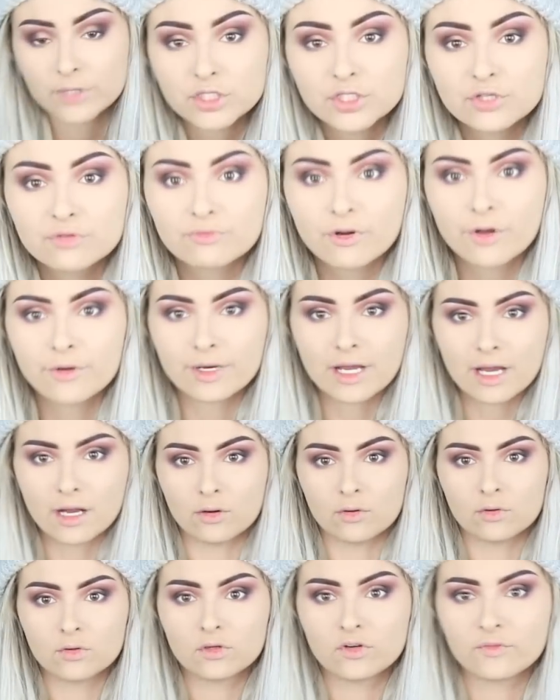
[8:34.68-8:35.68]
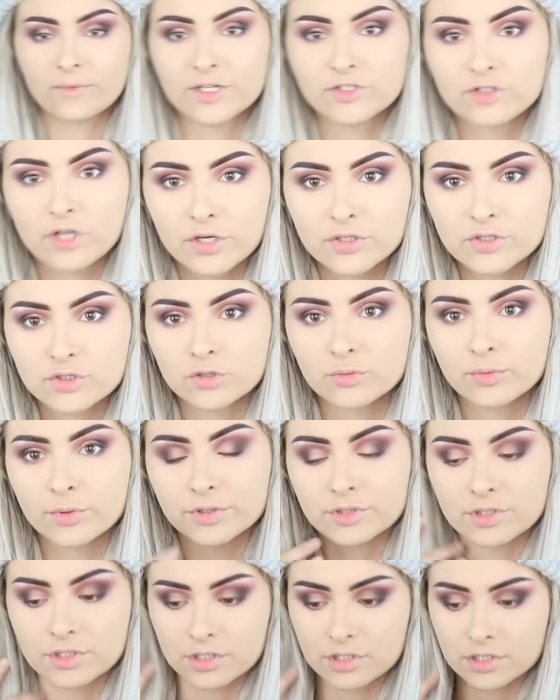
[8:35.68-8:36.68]
much thrown out all of my drugstore
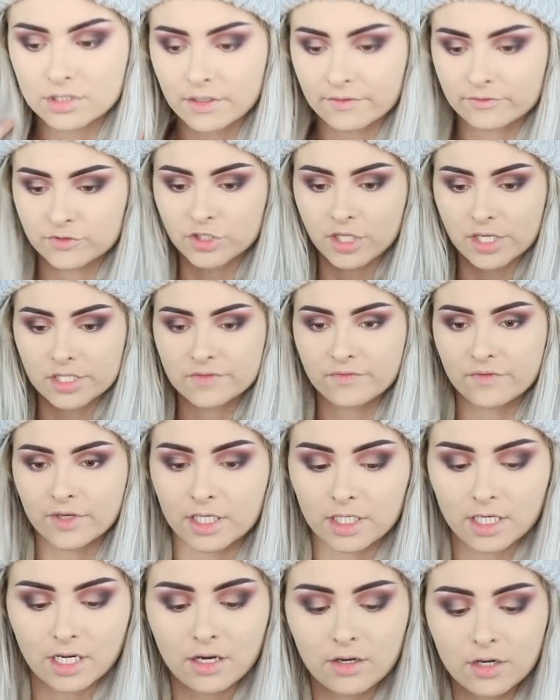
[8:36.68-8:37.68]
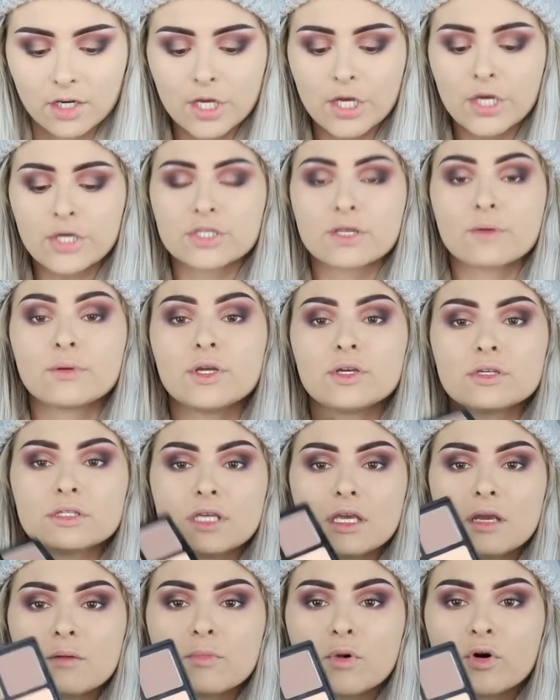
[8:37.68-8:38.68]
bronzers, I've just figured out. So I'm gonna use
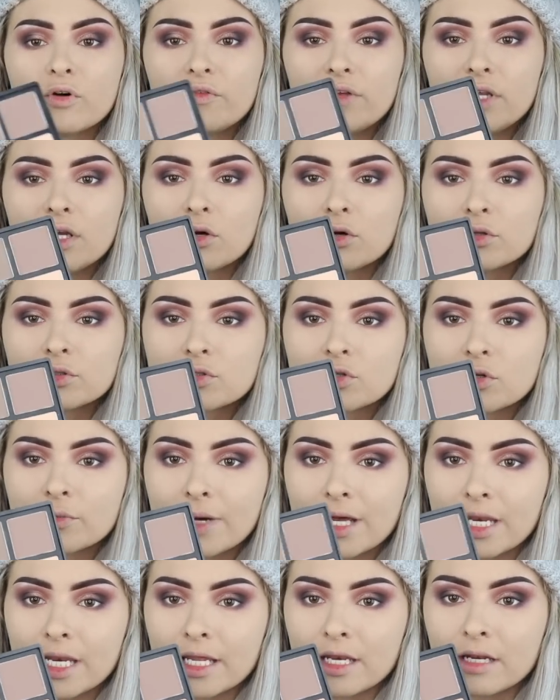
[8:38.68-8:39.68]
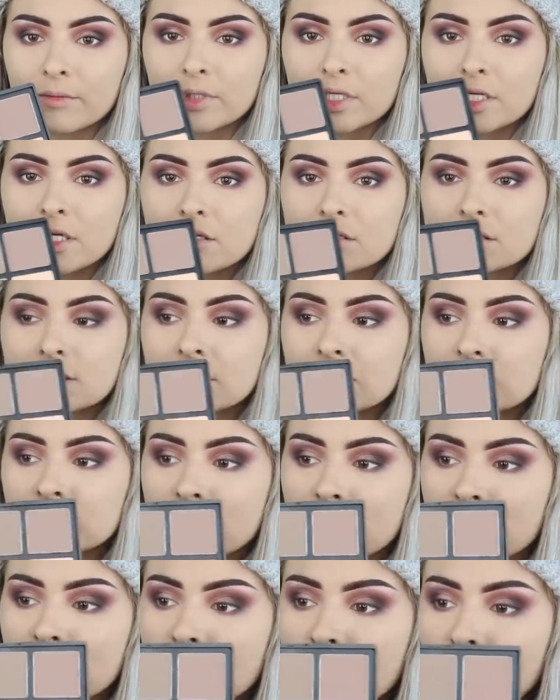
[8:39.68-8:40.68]
the Morphe Contour Palette, and I'm gonna use this
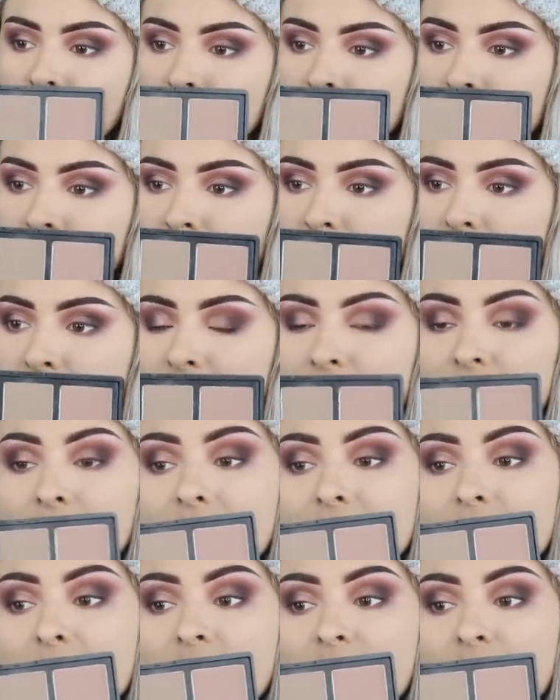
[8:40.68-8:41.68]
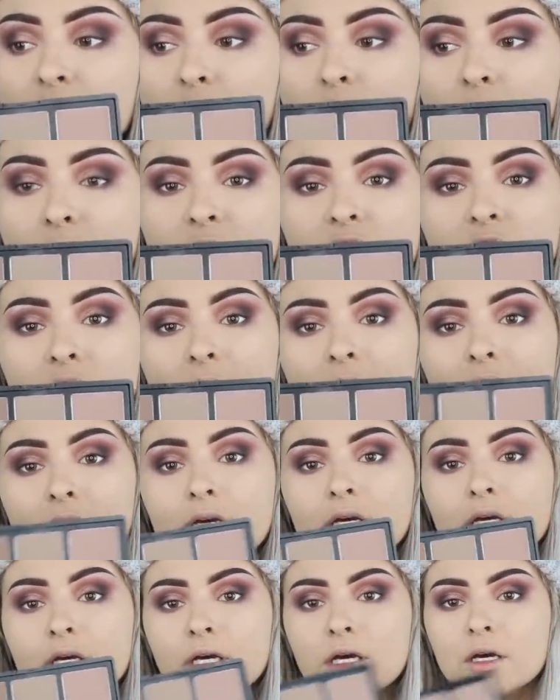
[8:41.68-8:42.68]
shade here, because this one actually has a bit of warmth to it.
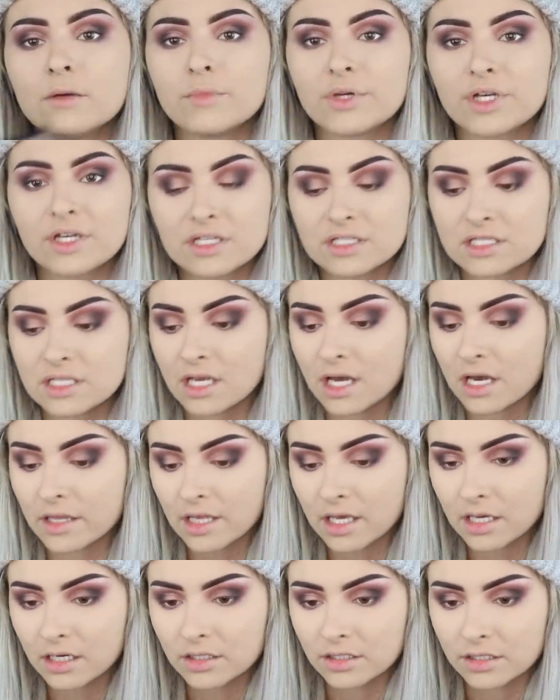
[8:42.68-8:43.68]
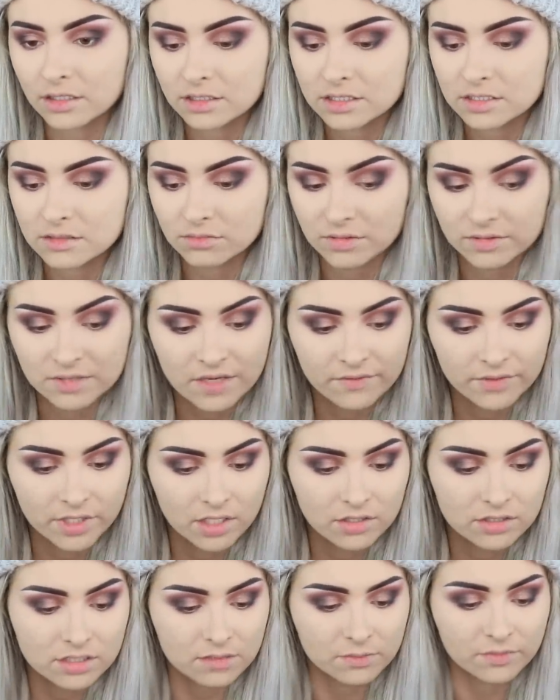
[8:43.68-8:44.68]
And we're gonna see how that looks. I've never
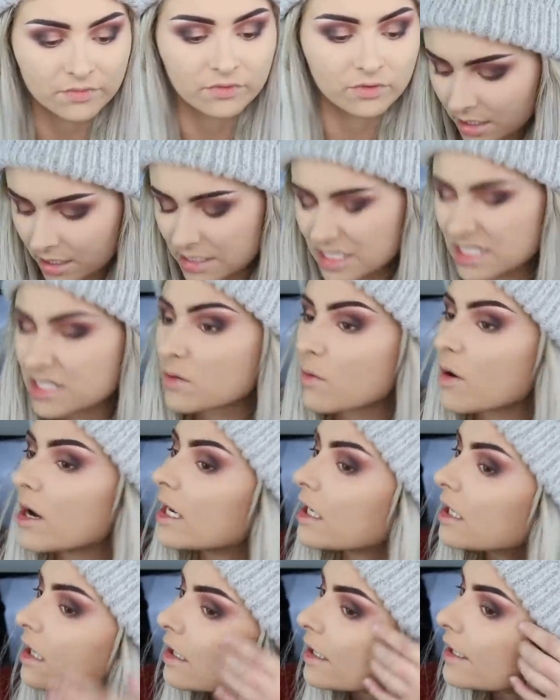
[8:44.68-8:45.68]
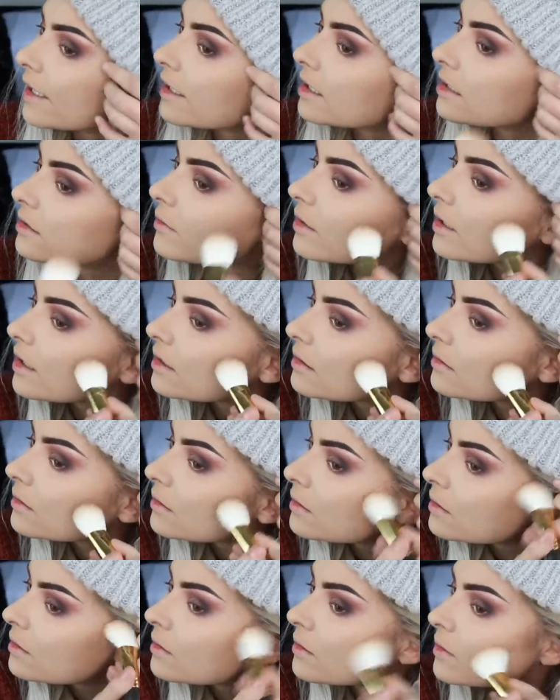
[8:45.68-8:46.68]
used it before, because it's quite light anyway.
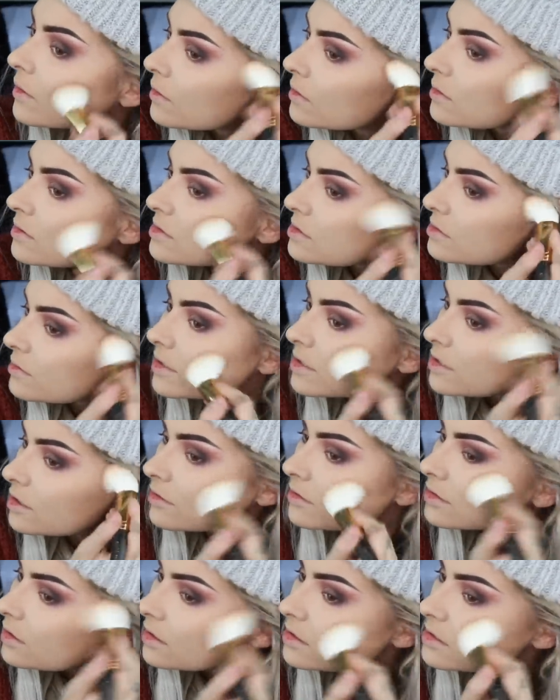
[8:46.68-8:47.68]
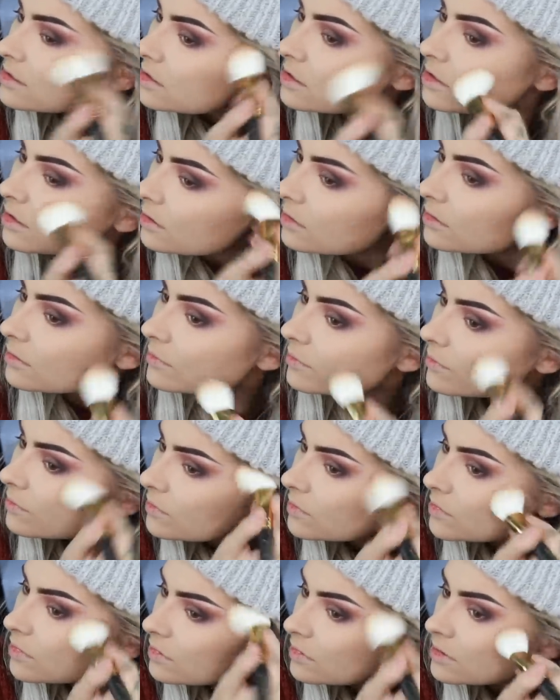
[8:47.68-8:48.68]
So I don't think it's too,
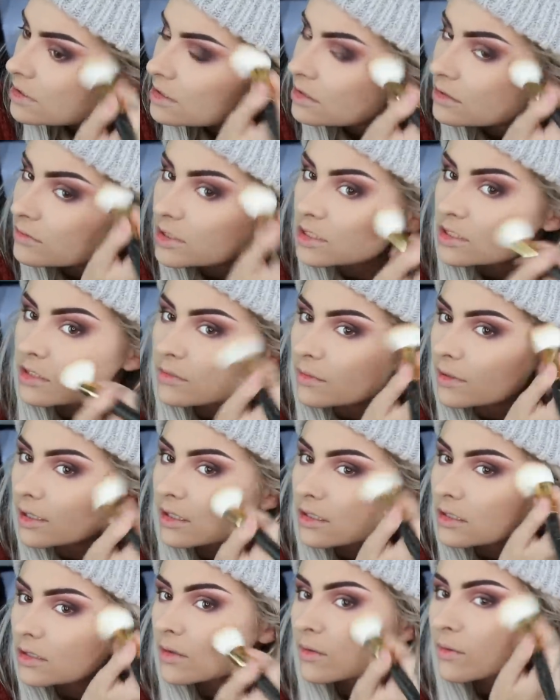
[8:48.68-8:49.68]
bad.